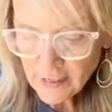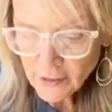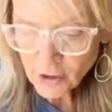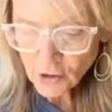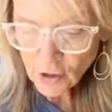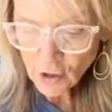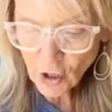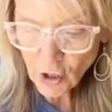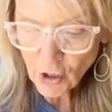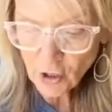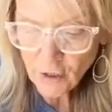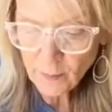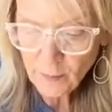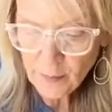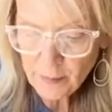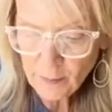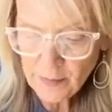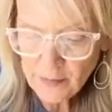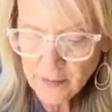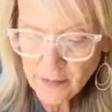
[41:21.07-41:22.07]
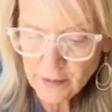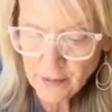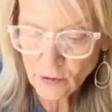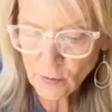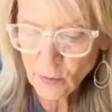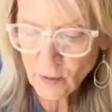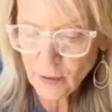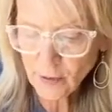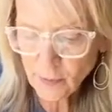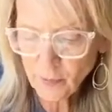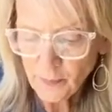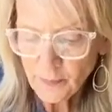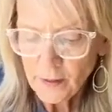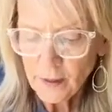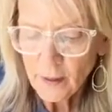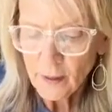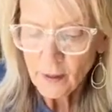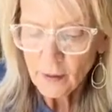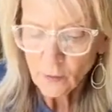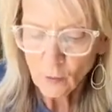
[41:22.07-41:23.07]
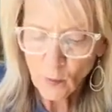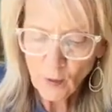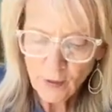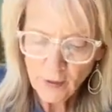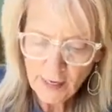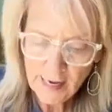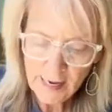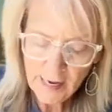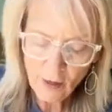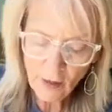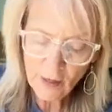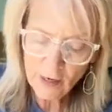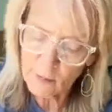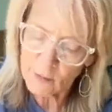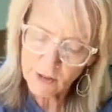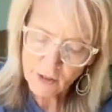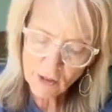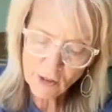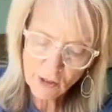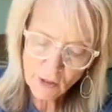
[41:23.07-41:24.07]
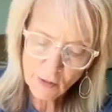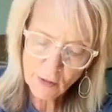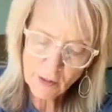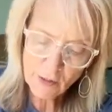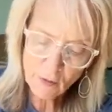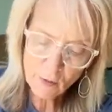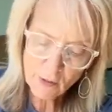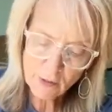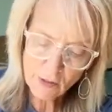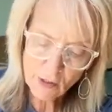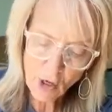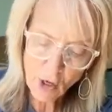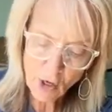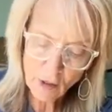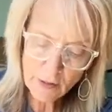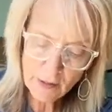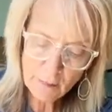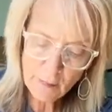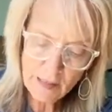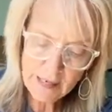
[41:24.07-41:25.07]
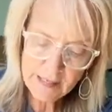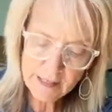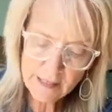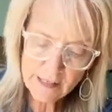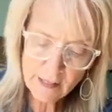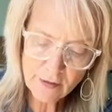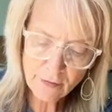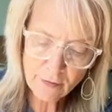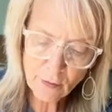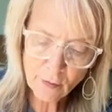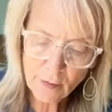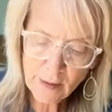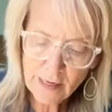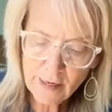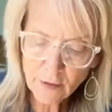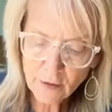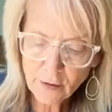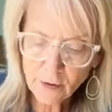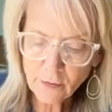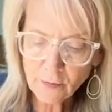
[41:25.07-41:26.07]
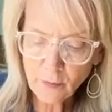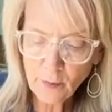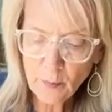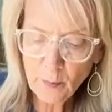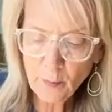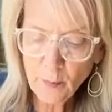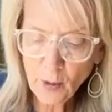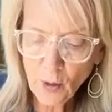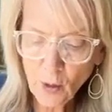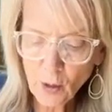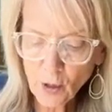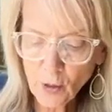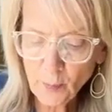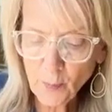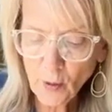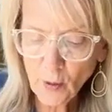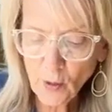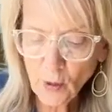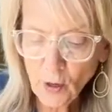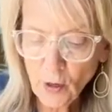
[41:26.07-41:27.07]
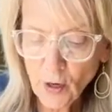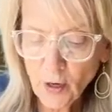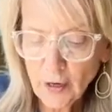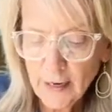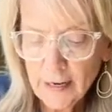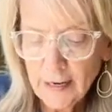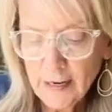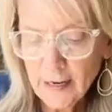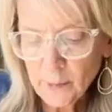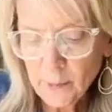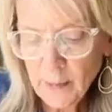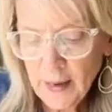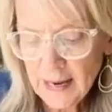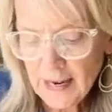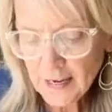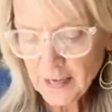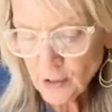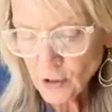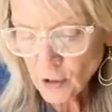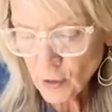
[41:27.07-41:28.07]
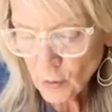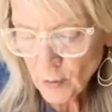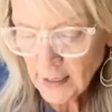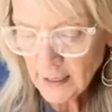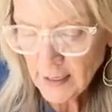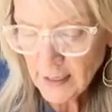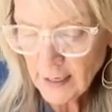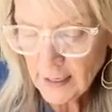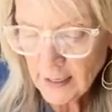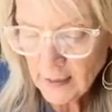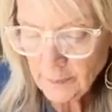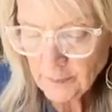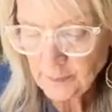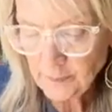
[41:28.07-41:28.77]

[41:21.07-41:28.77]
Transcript: I started my business with. When all I was doing was hauling my stuff around from bar to bar, doing